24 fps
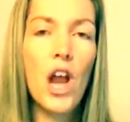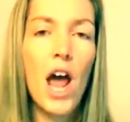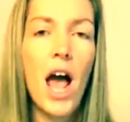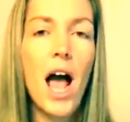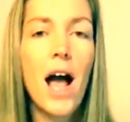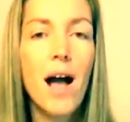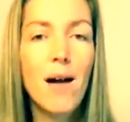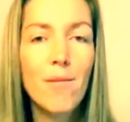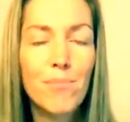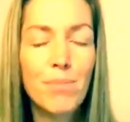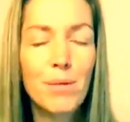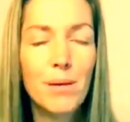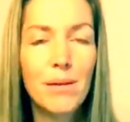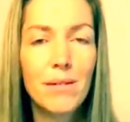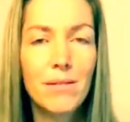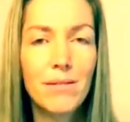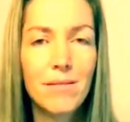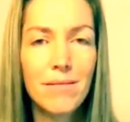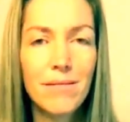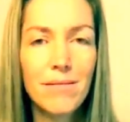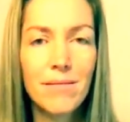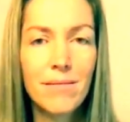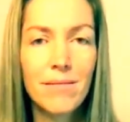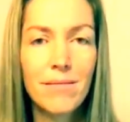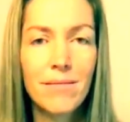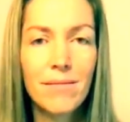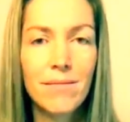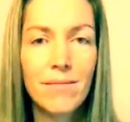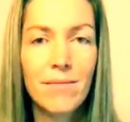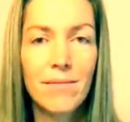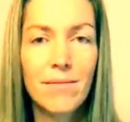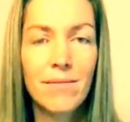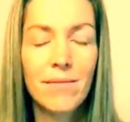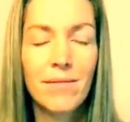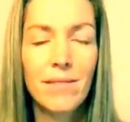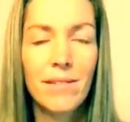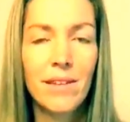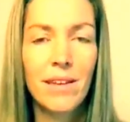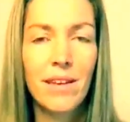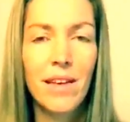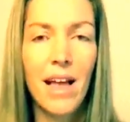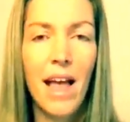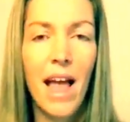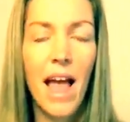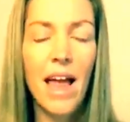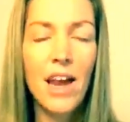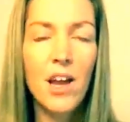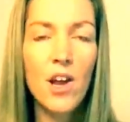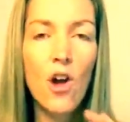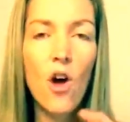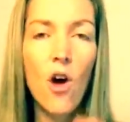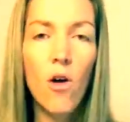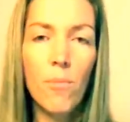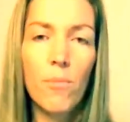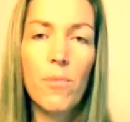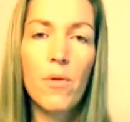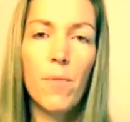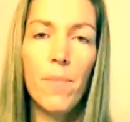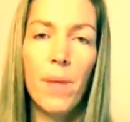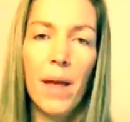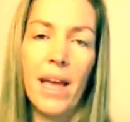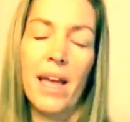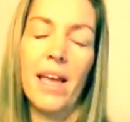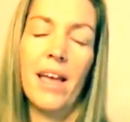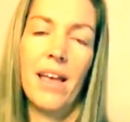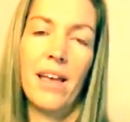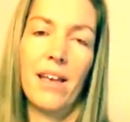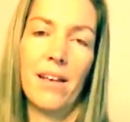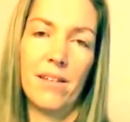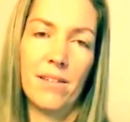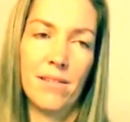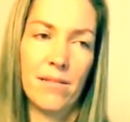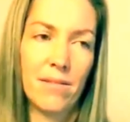up and not prepare.